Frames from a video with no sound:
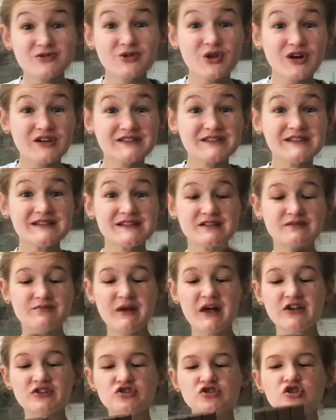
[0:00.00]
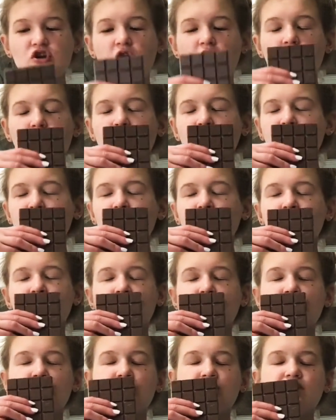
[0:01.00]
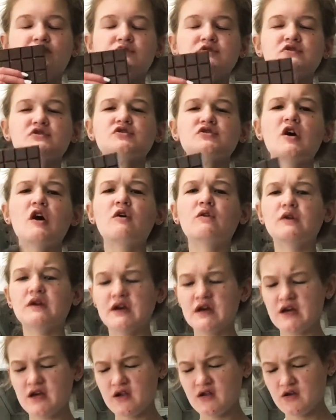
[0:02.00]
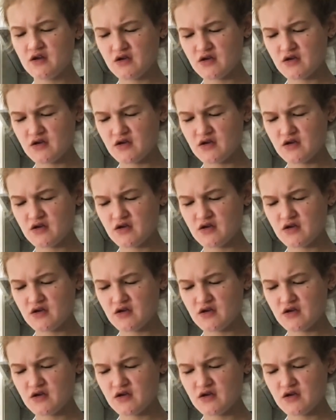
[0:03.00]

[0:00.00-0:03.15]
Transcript: looks and smells so good.